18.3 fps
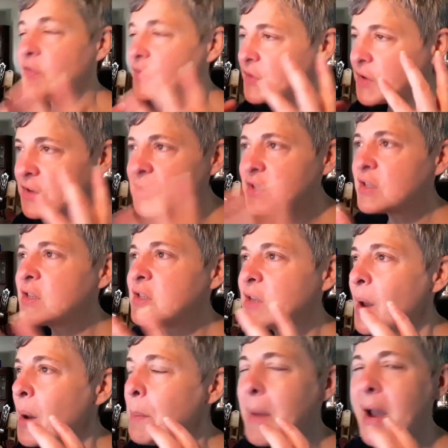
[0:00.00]
This
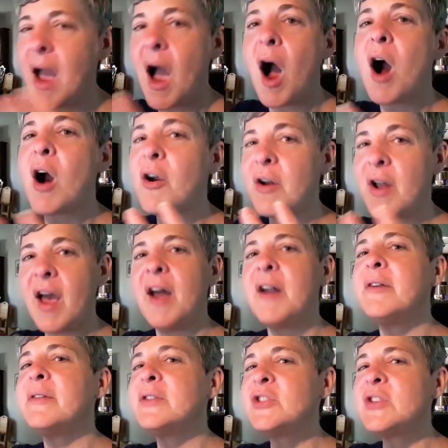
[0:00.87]
is my heart
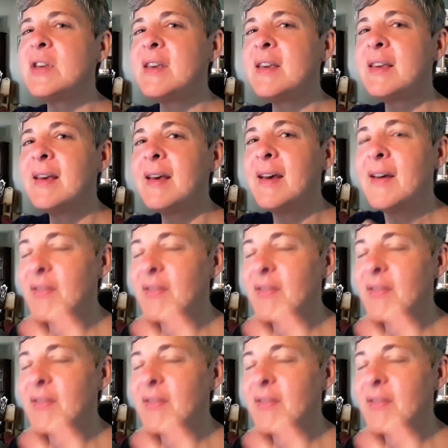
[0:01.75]
energy.